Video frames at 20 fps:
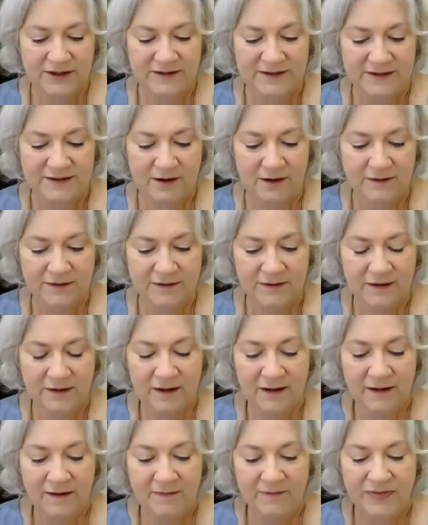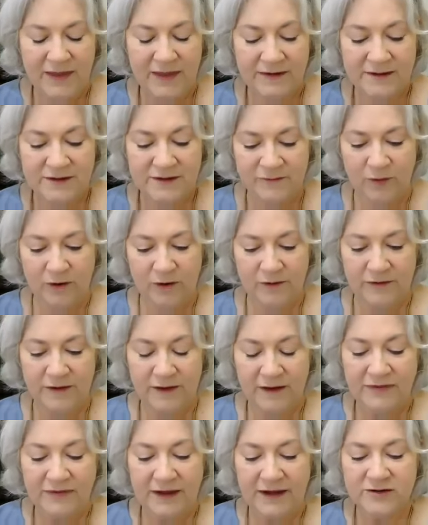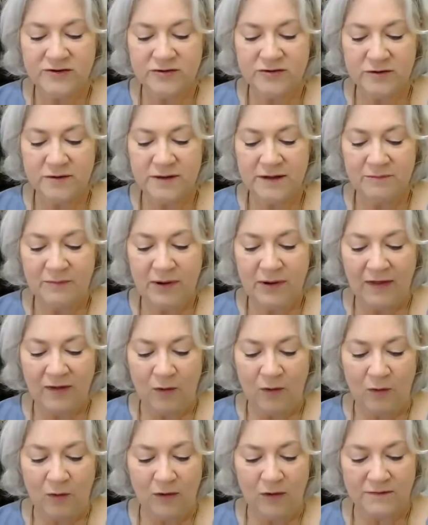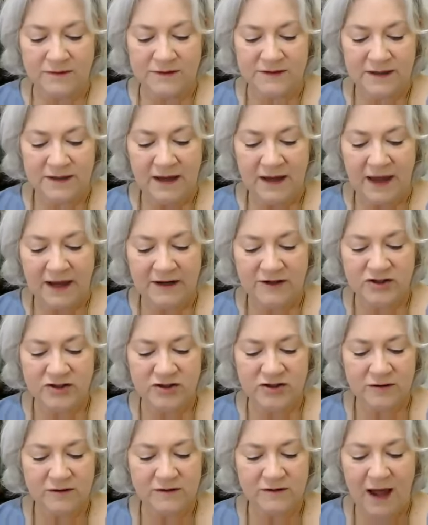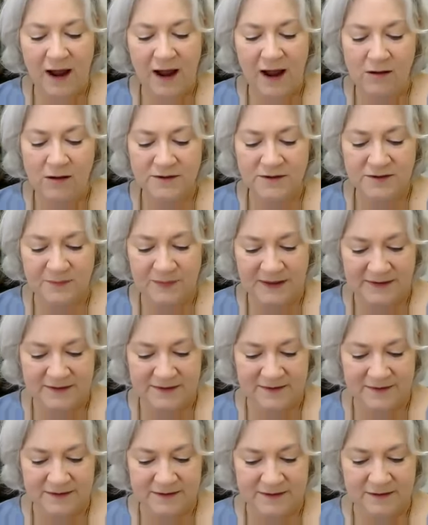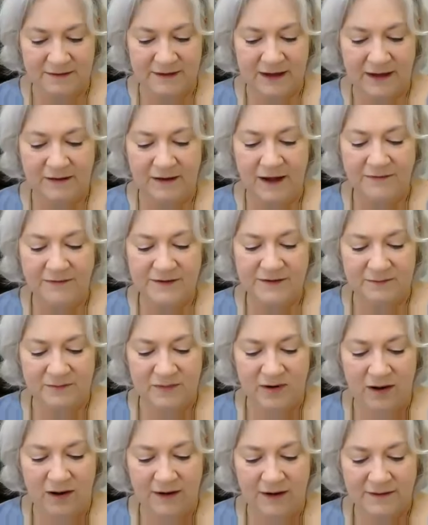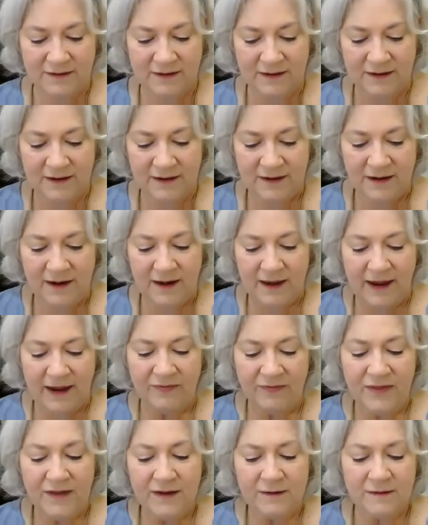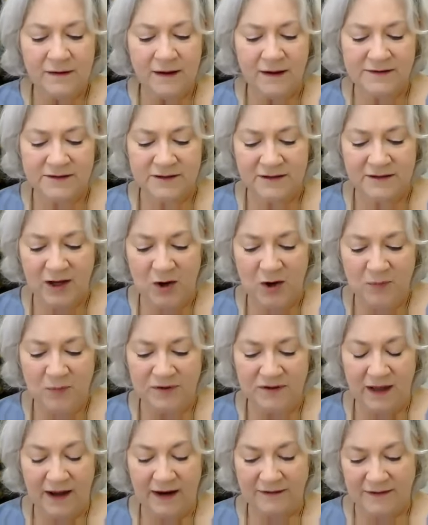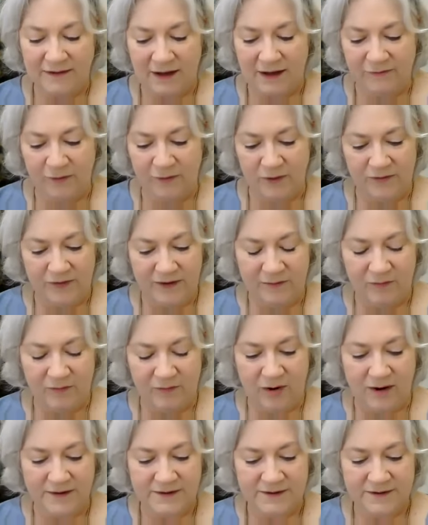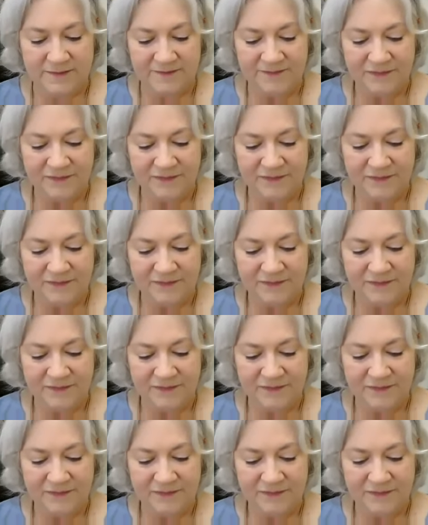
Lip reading: he sought. Thenceforth they drew him by the horns, and shook nigh all to pieces, they left him not. And then unto the open light they forth him brought.